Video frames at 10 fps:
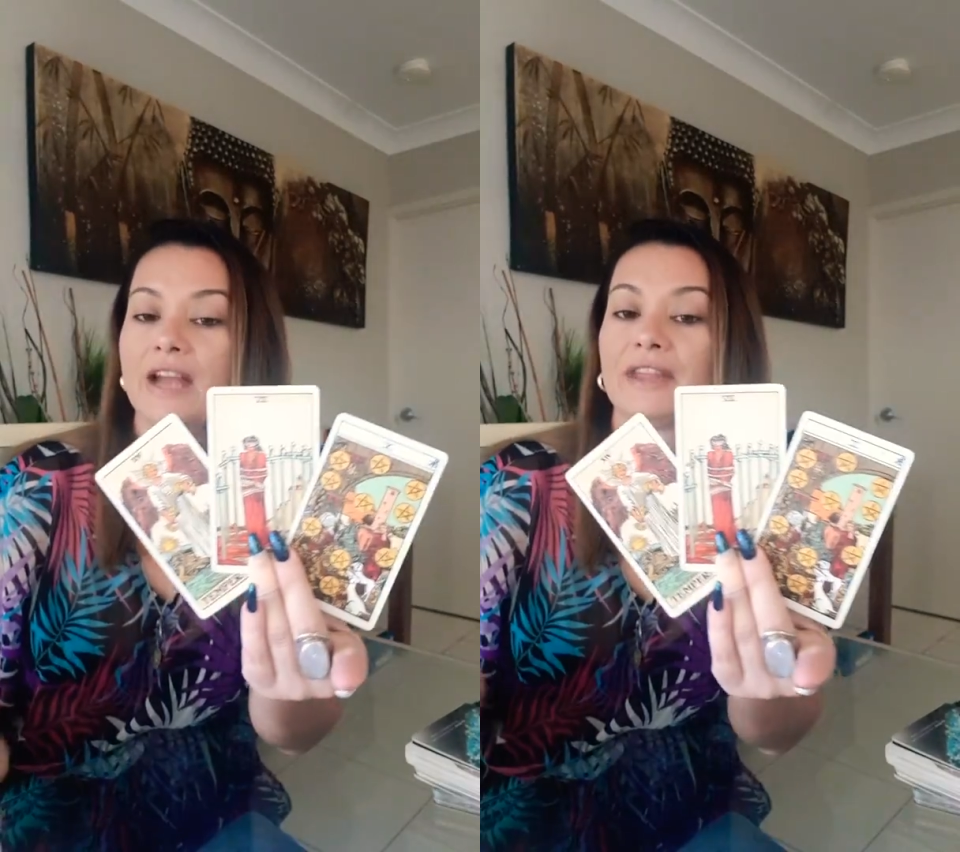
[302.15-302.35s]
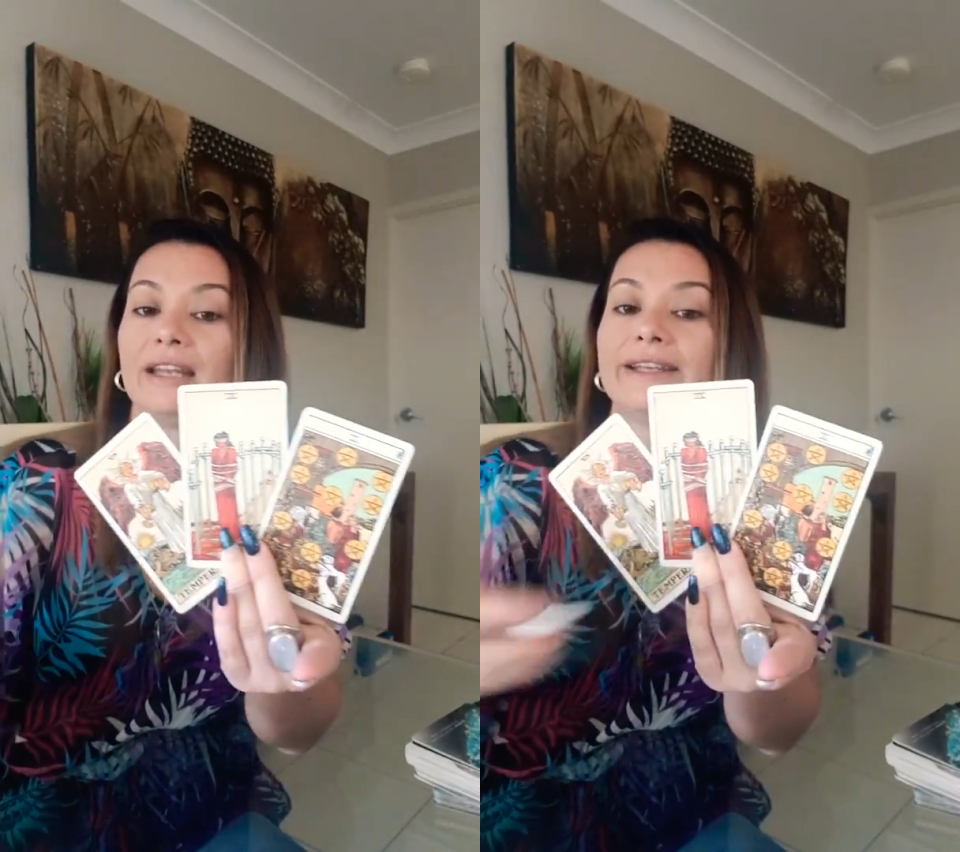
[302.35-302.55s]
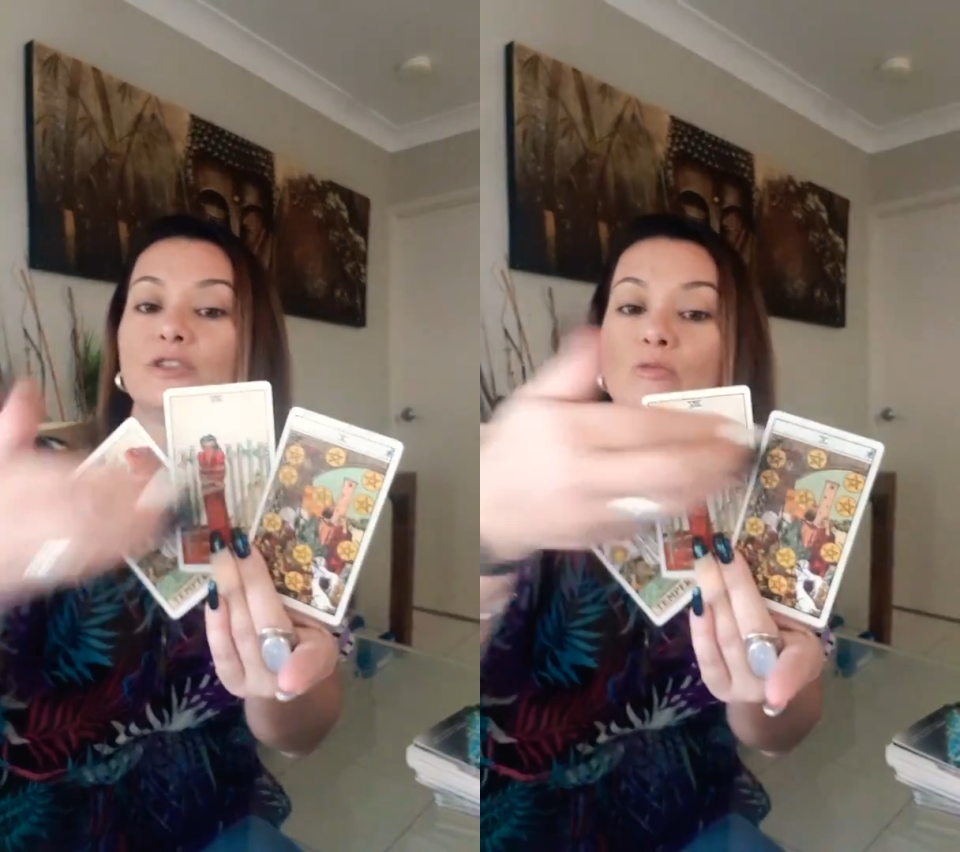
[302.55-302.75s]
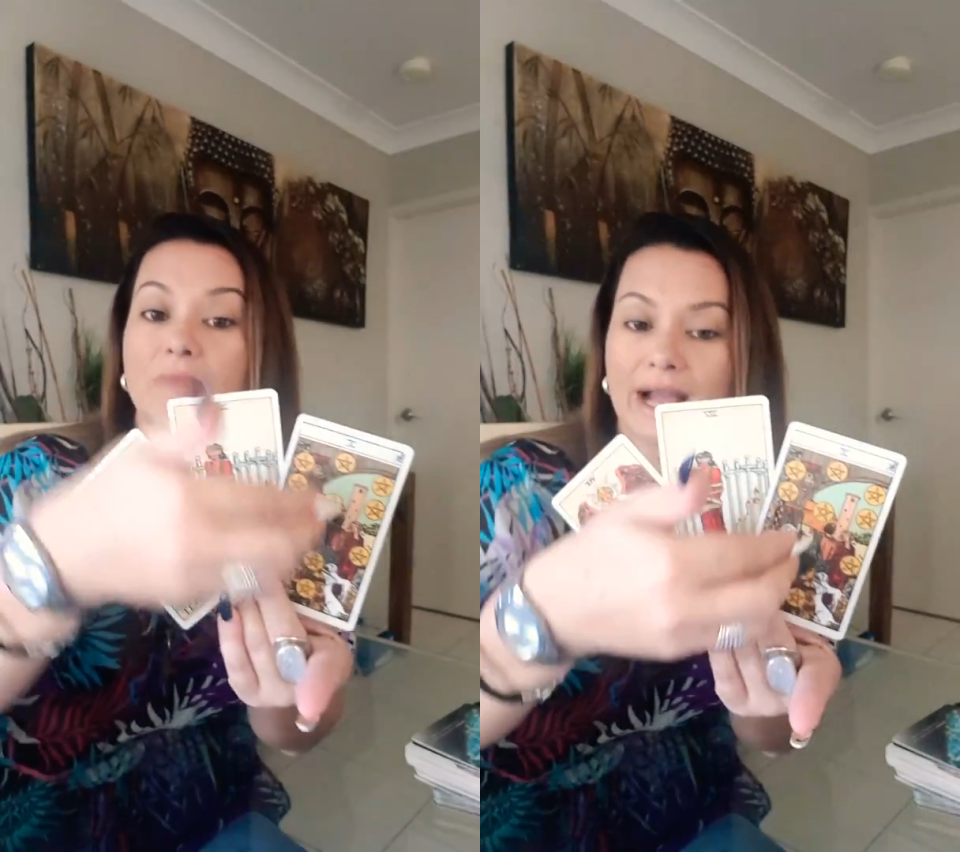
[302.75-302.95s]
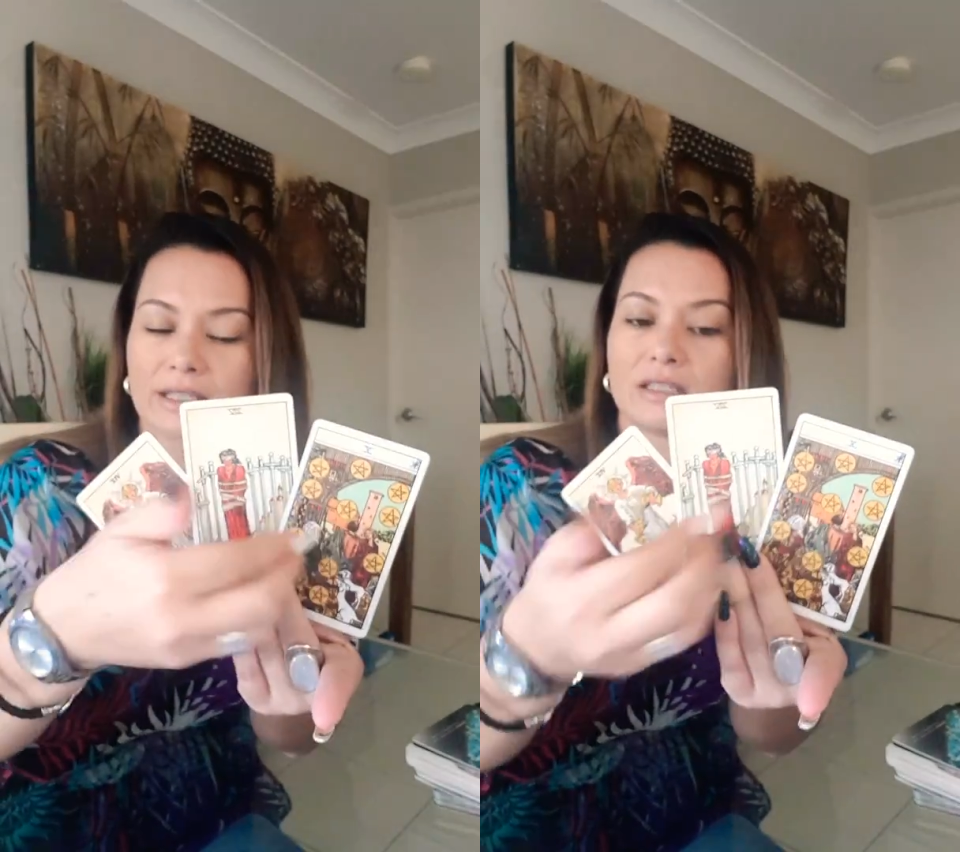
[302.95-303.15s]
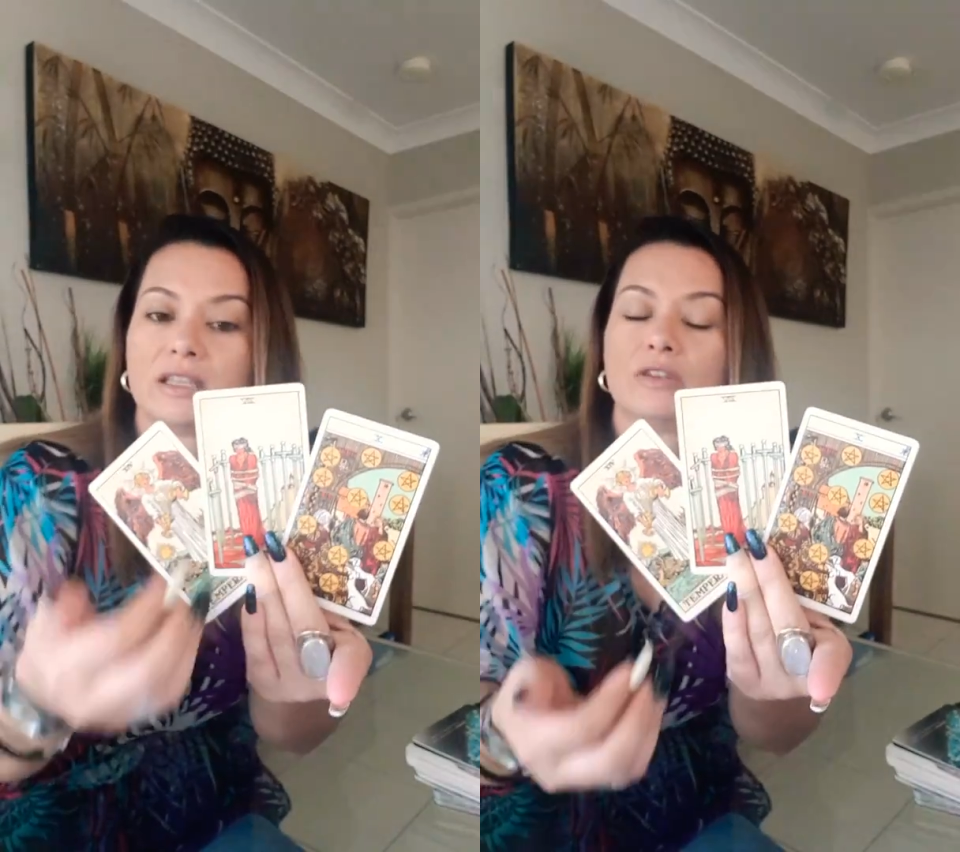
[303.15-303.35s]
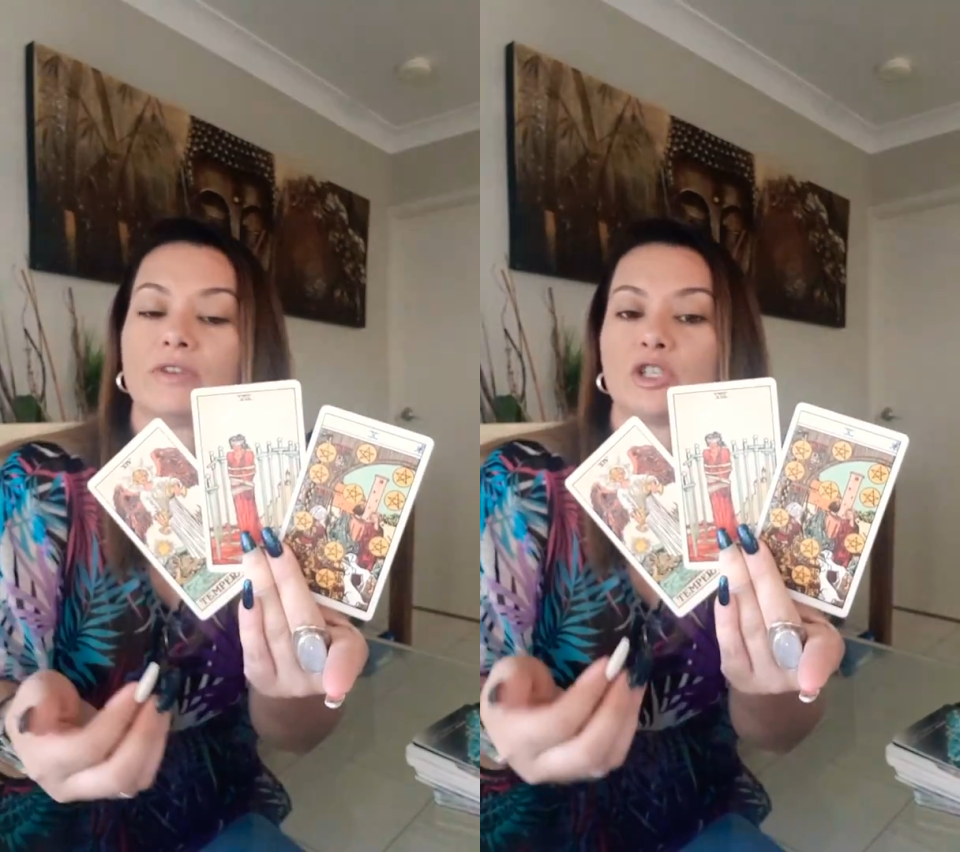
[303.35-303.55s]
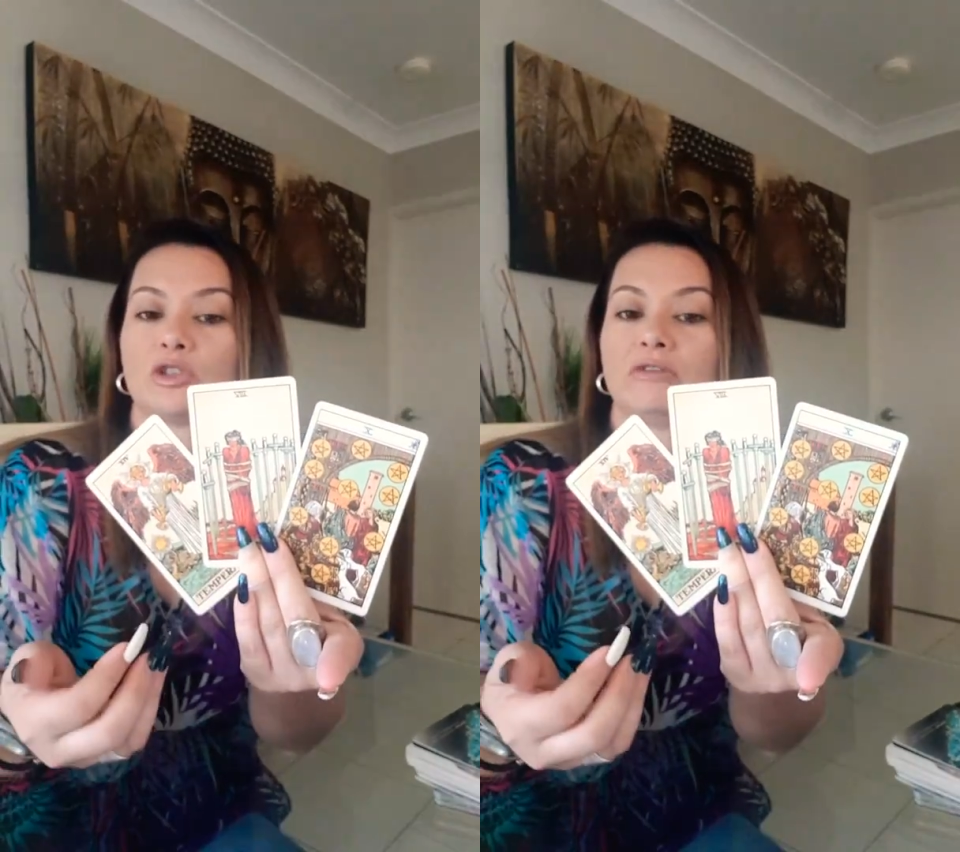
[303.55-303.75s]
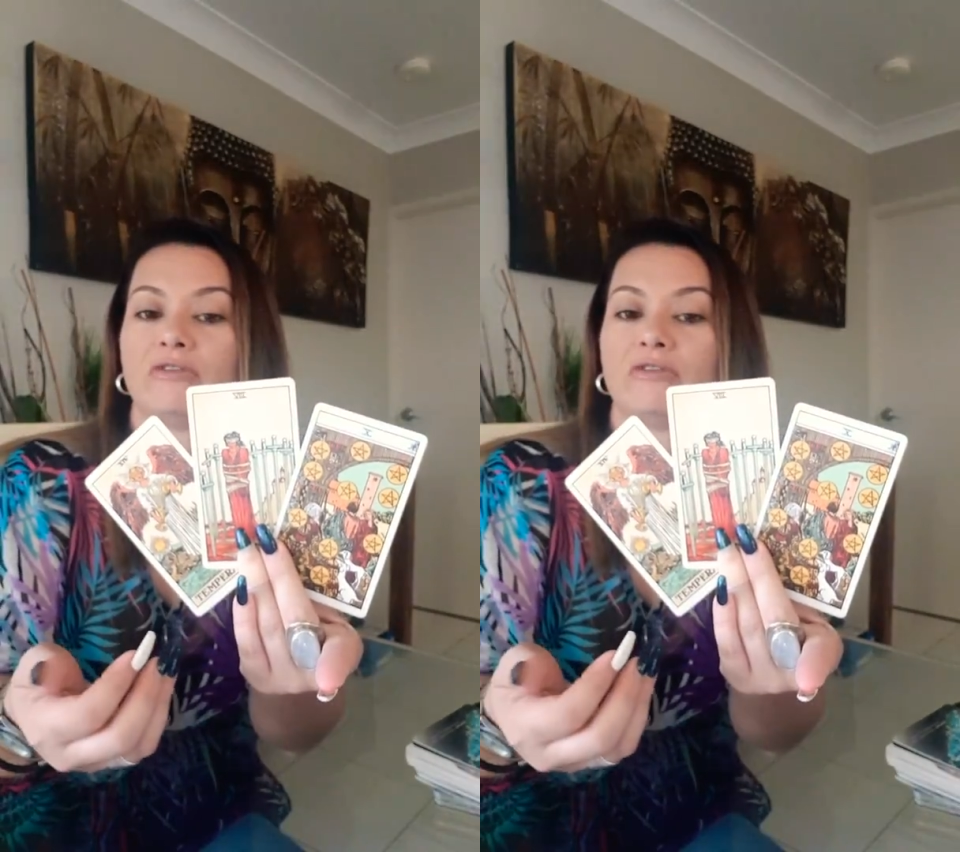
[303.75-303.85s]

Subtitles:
that links you back to the original